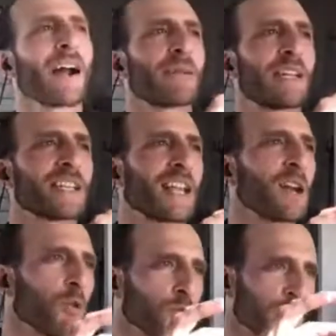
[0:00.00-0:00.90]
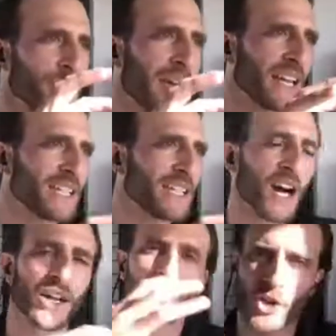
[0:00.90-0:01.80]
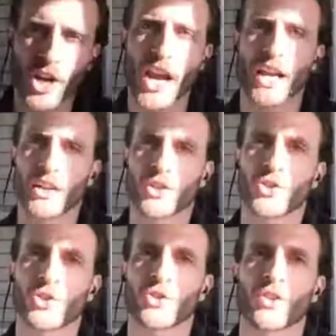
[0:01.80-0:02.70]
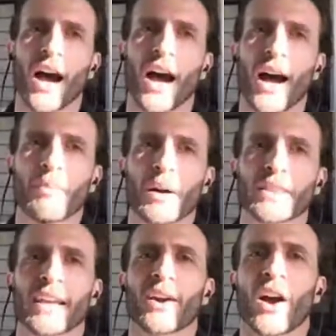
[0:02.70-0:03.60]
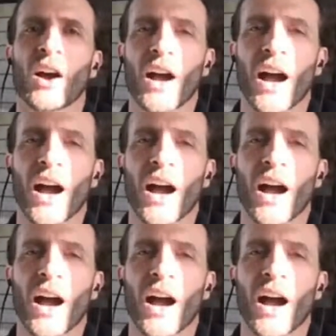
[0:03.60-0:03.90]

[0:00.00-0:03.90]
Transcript: I mean, they don't remain unchanged, but there are.